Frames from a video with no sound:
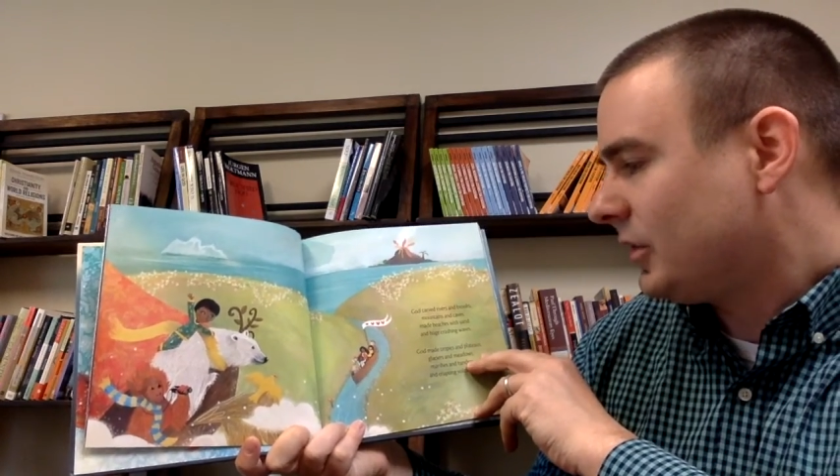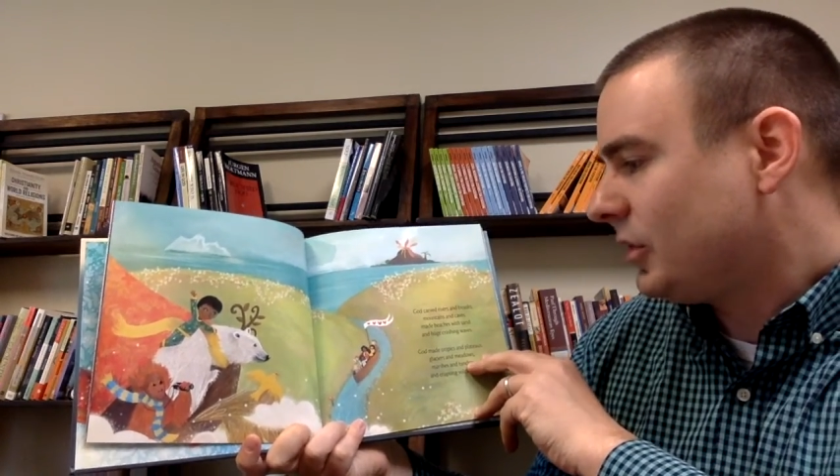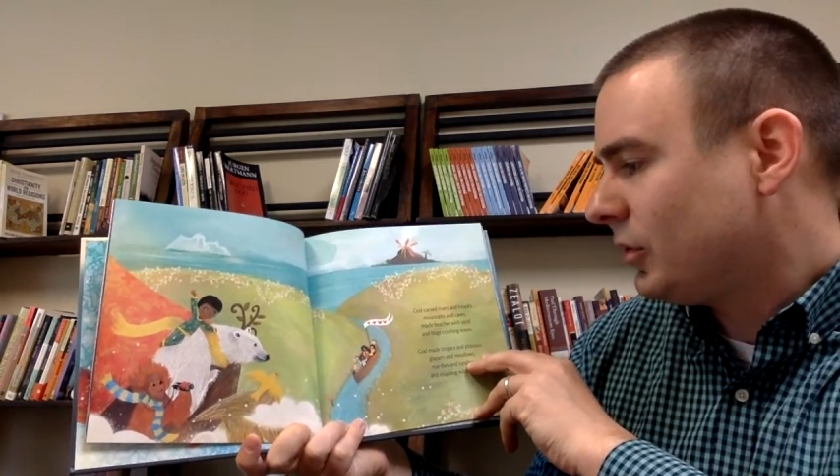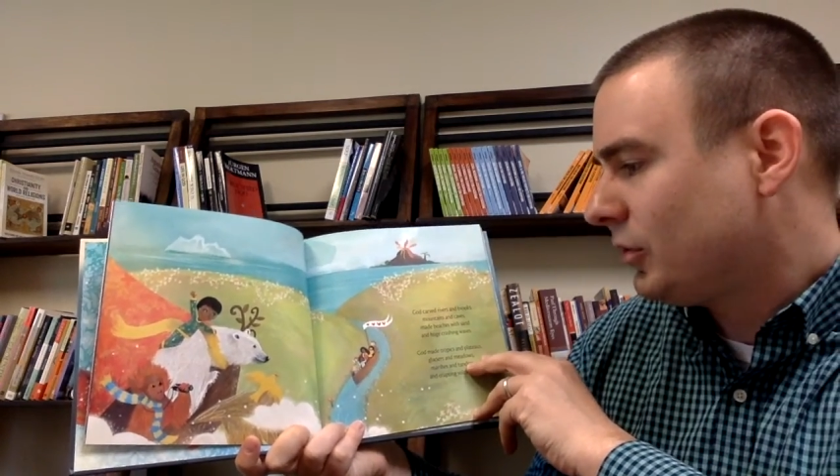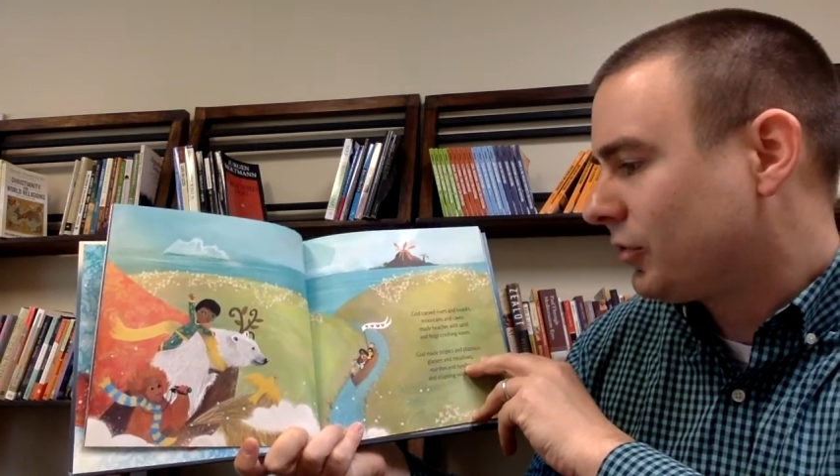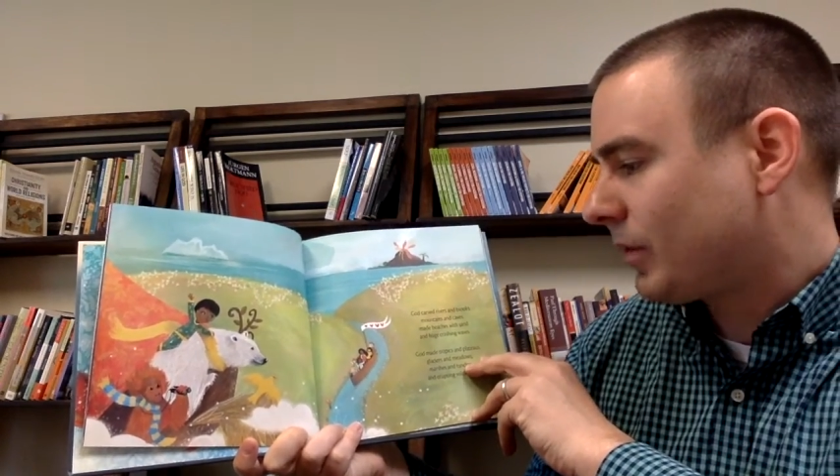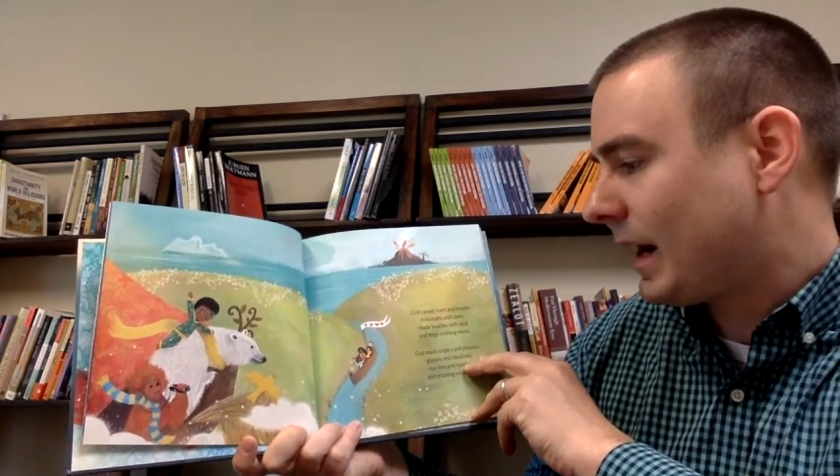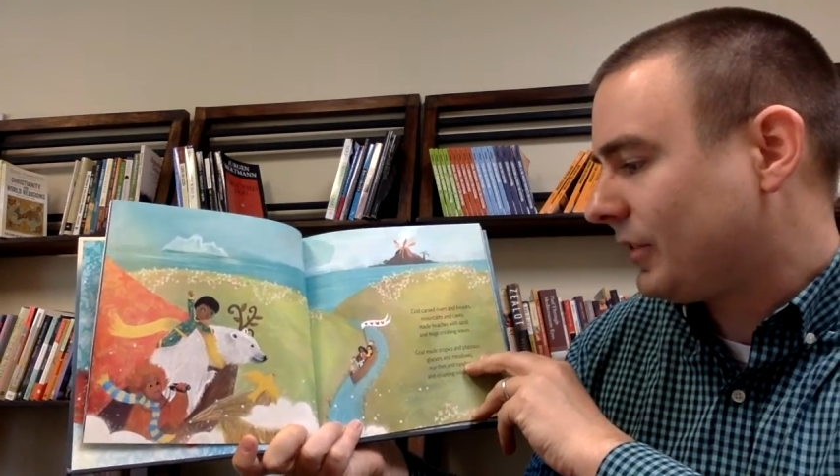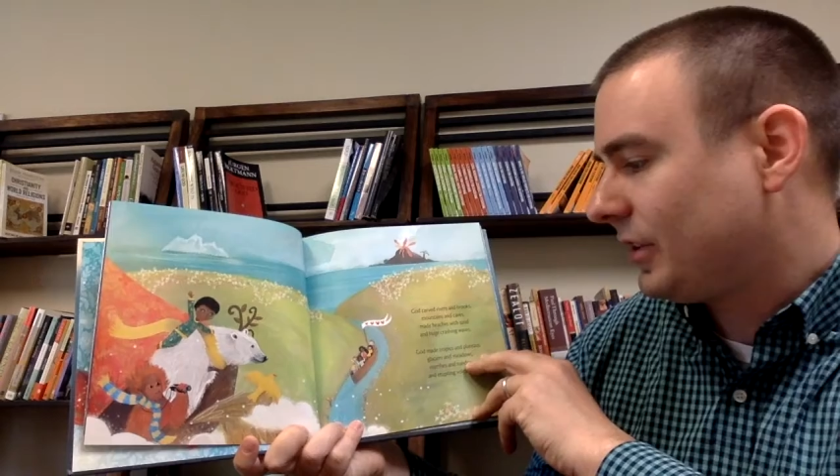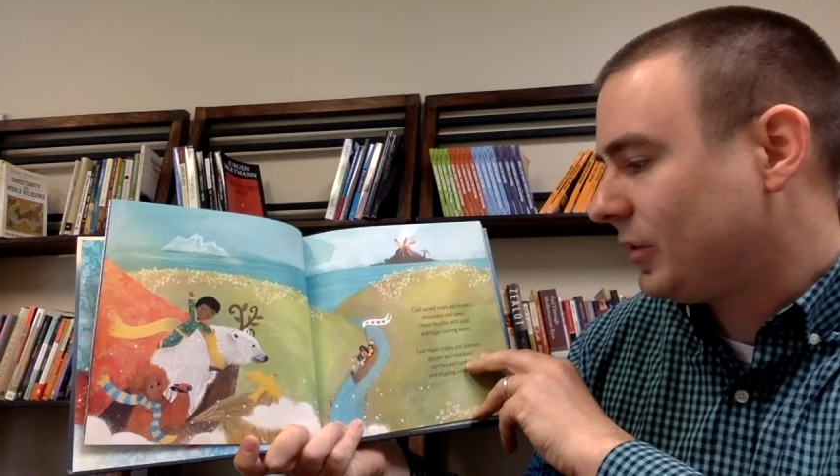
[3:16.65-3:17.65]
huge
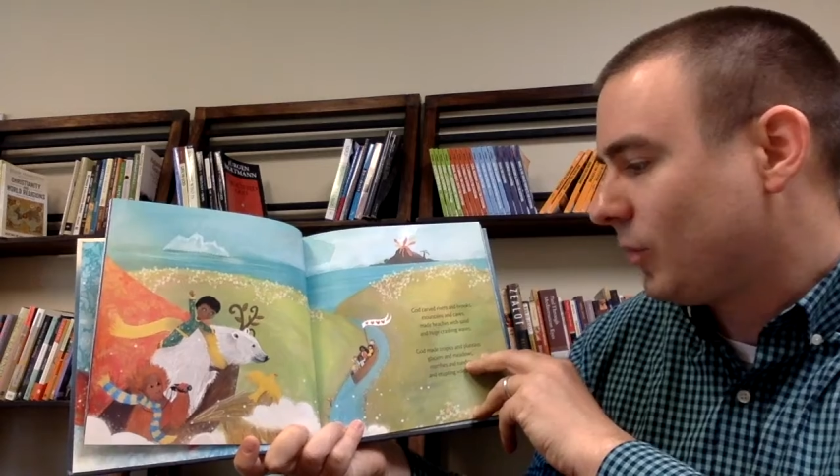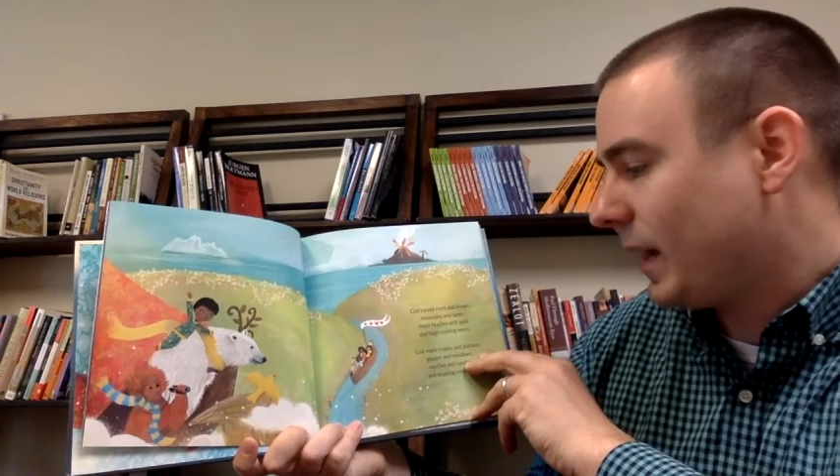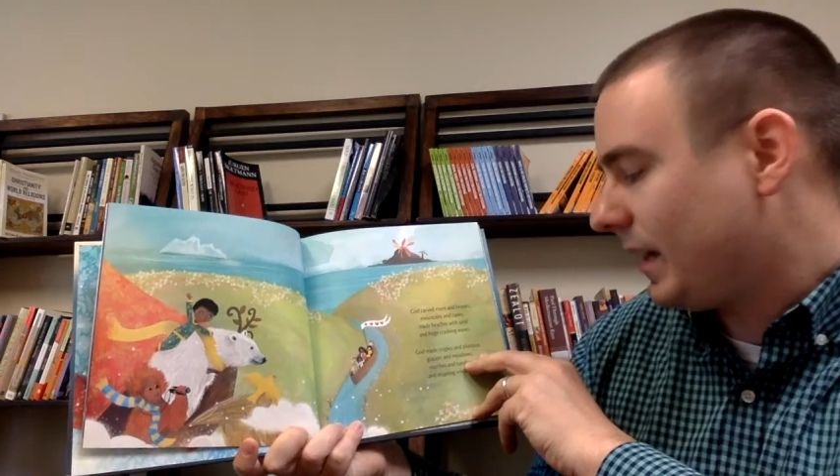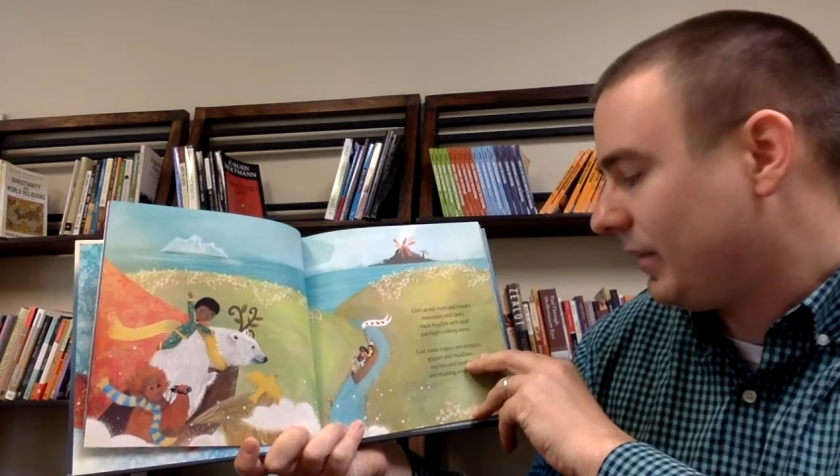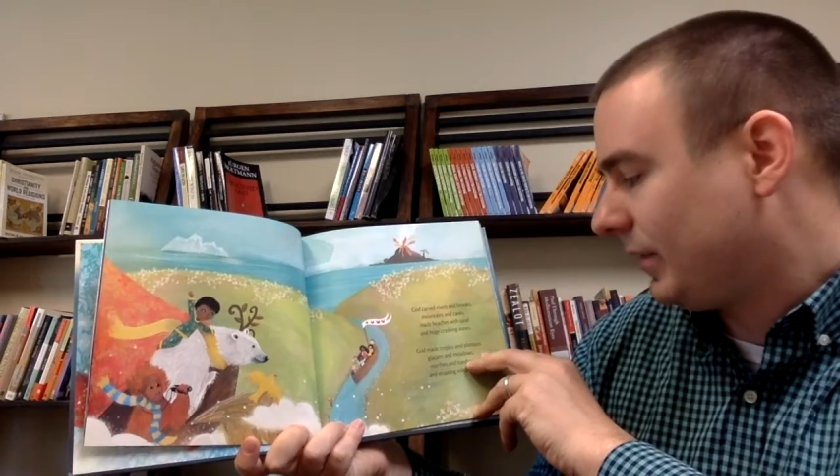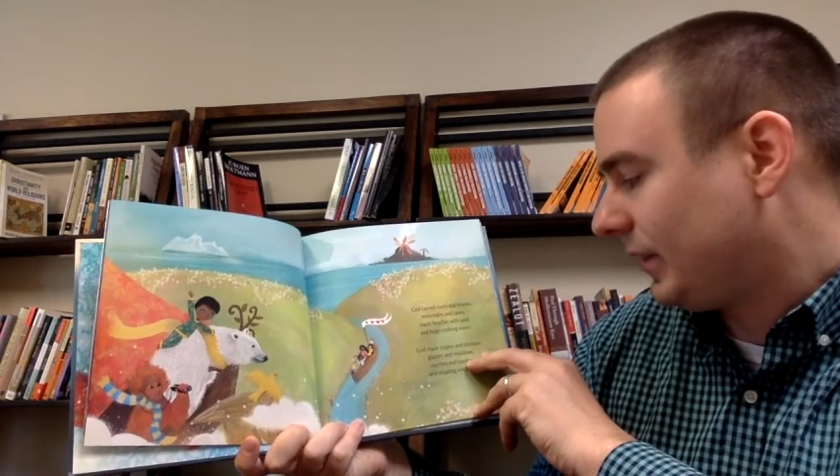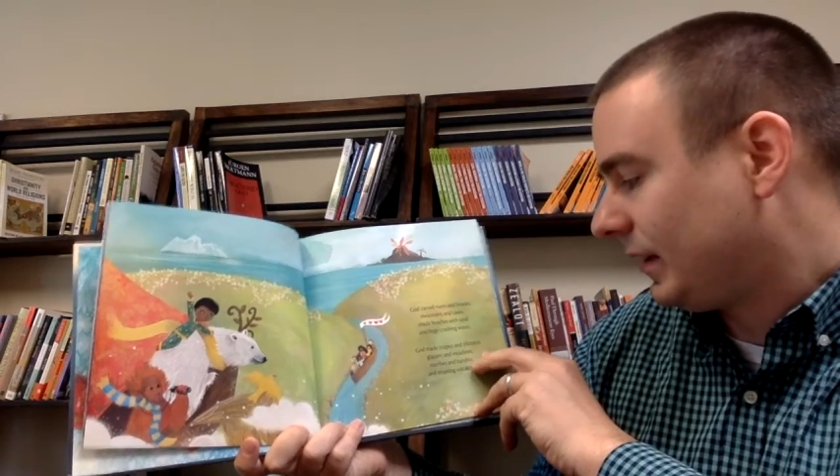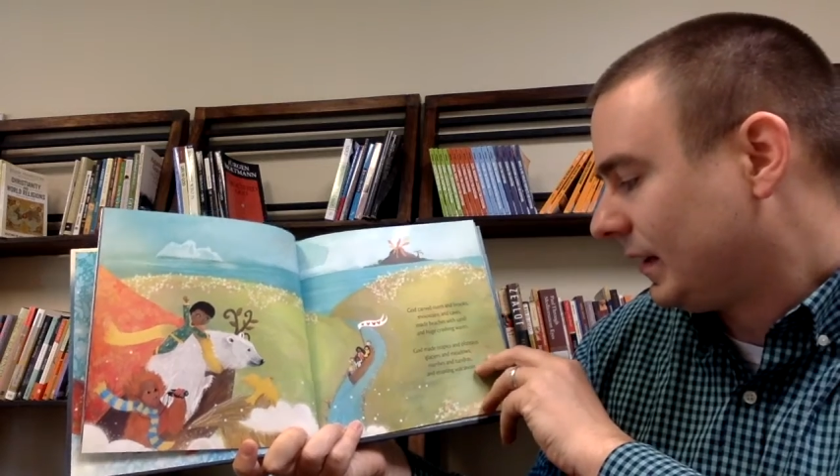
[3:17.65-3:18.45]
crashing waves.